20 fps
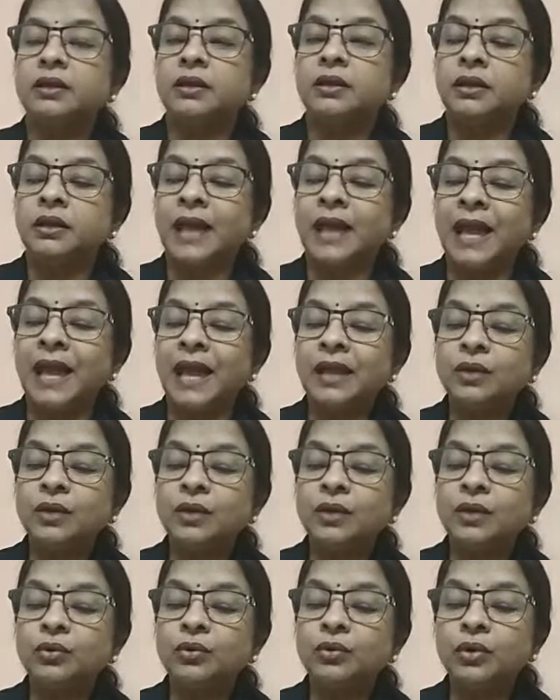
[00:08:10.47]

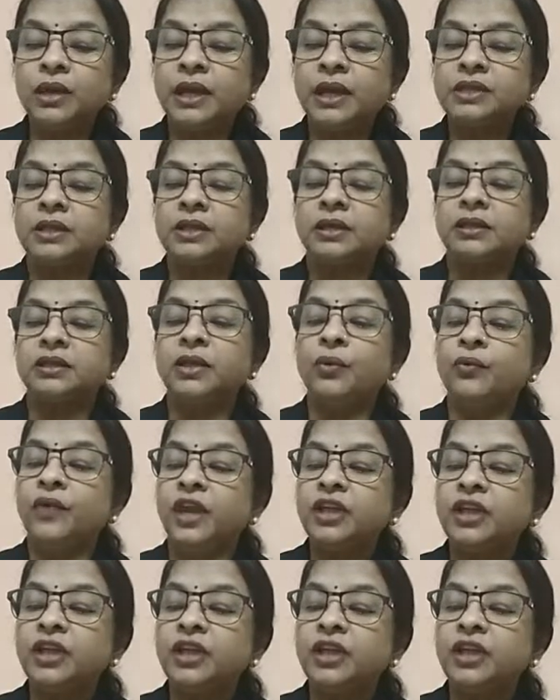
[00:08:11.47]
calculate the weight
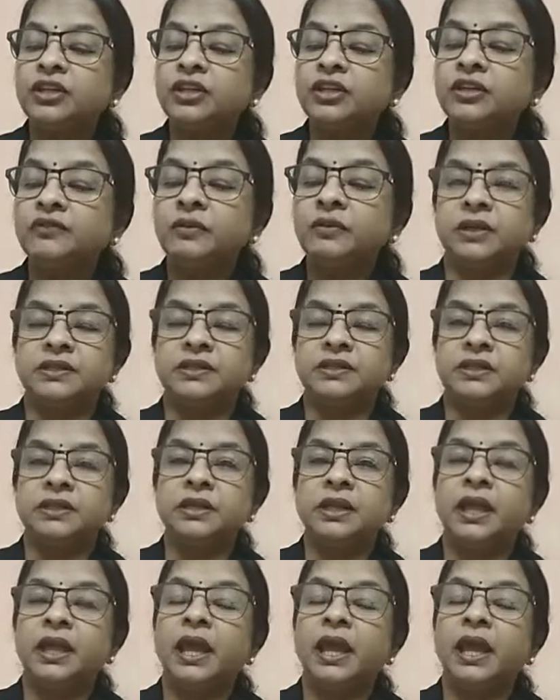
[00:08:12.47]
of a person